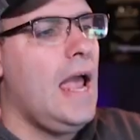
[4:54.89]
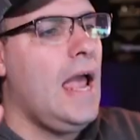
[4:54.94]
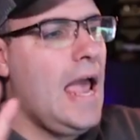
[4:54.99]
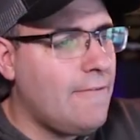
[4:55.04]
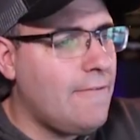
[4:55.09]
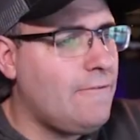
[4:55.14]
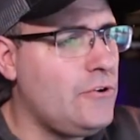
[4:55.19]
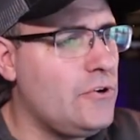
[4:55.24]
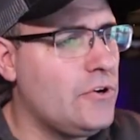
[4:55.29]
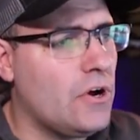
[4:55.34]

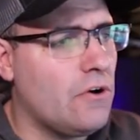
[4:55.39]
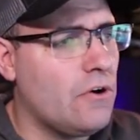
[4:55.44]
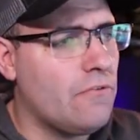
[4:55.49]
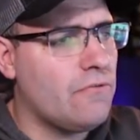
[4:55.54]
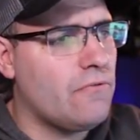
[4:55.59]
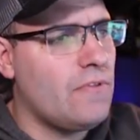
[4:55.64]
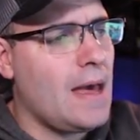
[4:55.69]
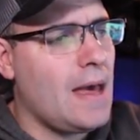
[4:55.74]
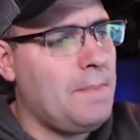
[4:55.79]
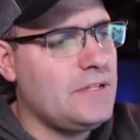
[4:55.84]
After you go
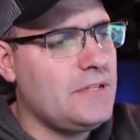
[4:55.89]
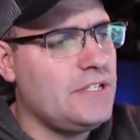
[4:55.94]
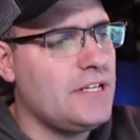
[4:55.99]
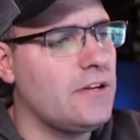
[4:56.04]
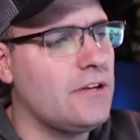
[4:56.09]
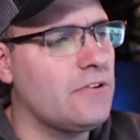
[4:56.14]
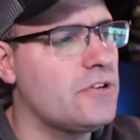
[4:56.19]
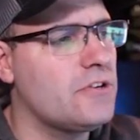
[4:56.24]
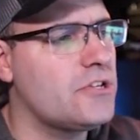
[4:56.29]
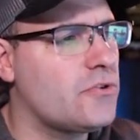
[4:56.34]
through that
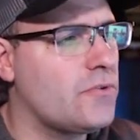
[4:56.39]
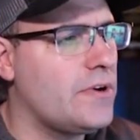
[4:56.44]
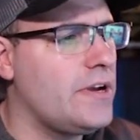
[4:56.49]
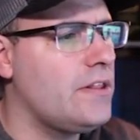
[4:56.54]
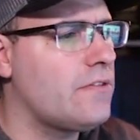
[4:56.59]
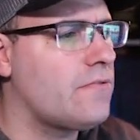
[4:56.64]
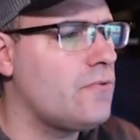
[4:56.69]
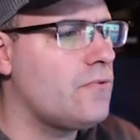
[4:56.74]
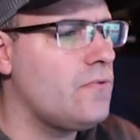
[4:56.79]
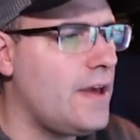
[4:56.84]
particular
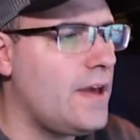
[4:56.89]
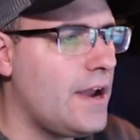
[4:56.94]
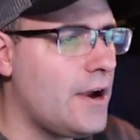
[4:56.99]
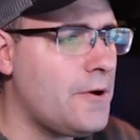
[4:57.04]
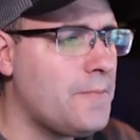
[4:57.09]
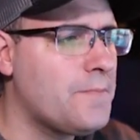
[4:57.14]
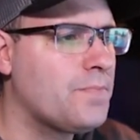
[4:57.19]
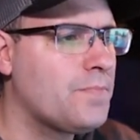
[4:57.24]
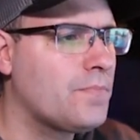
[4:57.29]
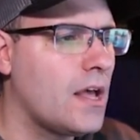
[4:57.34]
screen through
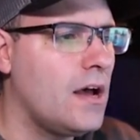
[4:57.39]
there,